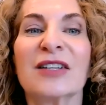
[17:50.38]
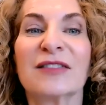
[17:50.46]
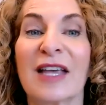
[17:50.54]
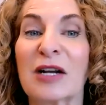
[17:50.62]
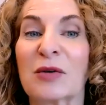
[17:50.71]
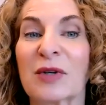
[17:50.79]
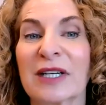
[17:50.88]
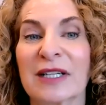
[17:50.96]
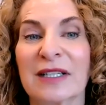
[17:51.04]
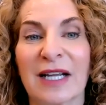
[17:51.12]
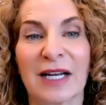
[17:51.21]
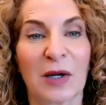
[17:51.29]

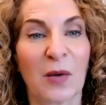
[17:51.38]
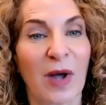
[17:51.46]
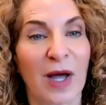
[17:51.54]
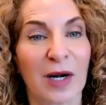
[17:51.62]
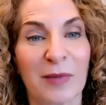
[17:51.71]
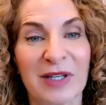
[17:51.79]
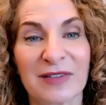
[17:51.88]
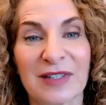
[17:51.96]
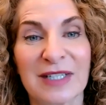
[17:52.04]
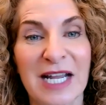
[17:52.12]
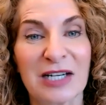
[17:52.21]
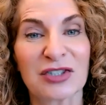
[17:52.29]
sacred and equanimous
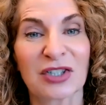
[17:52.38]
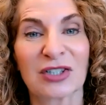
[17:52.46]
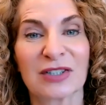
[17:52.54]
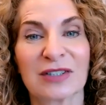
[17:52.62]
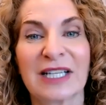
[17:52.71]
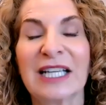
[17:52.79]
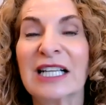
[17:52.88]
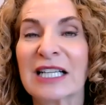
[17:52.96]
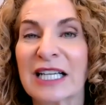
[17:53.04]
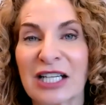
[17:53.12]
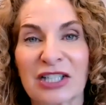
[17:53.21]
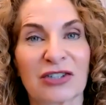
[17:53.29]
in nature,
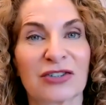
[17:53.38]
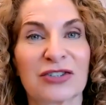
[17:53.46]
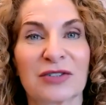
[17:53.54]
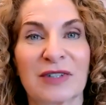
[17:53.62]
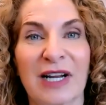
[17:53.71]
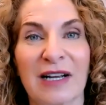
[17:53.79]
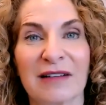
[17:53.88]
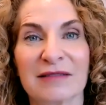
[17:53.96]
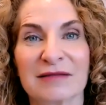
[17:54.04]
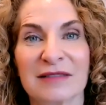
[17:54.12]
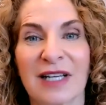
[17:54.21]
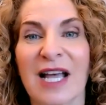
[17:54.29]
healing and
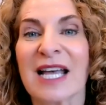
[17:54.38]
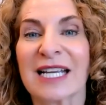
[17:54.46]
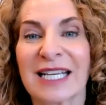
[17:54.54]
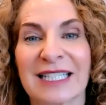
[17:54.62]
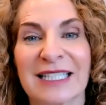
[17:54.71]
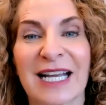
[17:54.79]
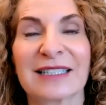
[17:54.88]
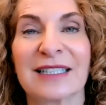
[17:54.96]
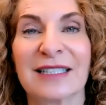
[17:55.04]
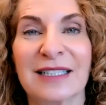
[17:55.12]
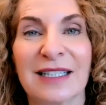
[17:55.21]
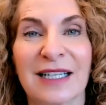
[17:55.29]
nurturing,
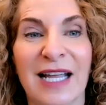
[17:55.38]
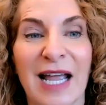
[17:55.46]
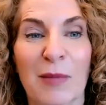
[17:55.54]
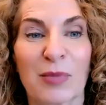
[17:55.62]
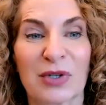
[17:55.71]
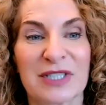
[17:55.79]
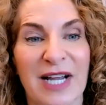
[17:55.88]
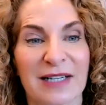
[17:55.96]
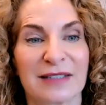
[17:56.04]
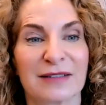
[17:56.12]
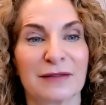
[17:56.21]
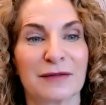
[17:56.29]
connected and
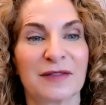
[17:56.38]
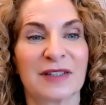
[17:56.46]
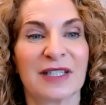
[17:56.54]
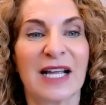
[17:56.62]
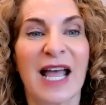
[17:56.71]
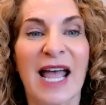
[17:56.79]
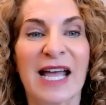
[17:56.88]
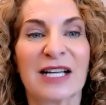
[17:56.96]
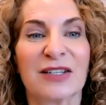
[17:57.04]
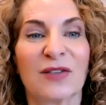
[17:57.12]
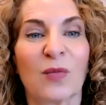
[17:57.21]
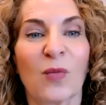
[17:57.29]
protective,
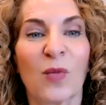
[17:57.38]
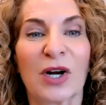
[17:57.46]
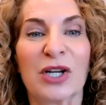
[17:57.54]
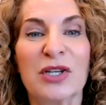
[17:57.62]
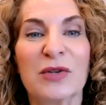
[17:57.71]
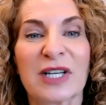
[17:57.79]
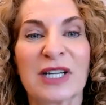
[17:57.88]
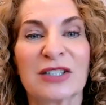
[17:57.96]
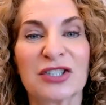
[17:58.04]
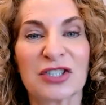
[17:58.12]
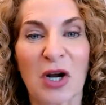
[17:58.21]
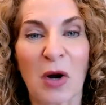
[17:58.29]
and where you
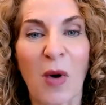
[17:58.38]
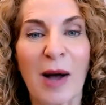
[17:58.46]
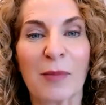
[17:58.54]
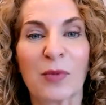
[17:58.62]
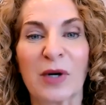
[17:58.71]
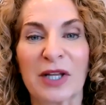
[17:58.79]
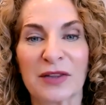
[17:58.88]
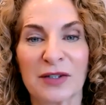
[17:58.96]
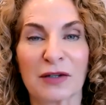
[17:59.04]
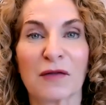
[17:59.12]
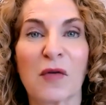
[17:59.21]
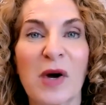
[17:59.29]
can show up
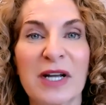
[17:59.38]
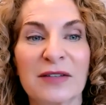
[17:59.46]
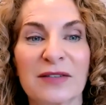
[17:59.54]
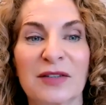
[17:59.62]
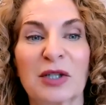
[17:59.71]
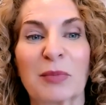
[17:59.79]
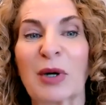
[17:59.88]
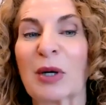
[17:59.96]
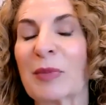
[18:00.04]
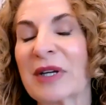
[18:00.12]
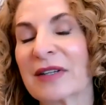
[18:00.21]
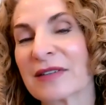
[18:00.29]
with your voice, your
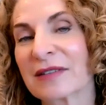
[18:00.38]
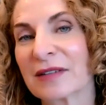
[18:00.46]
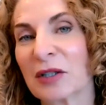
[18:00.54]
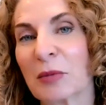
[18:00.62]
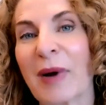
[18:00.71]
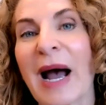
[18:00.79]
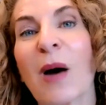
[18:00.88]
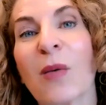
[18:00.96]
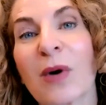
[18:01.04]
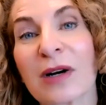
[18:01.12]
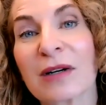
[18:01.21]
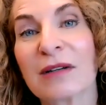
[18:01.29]
purpose, your
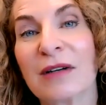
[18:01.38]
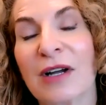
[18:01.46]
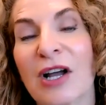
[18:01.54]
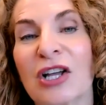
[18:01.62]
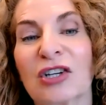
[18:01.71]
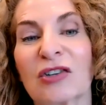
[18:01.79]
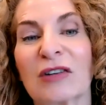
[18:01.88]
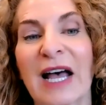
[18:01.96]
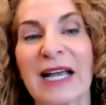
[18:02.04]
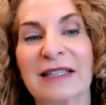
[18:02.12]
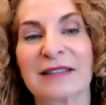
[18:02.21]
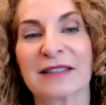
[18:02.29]
power, your
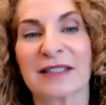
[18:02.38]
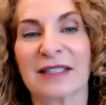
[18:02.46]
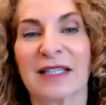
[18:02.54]
light,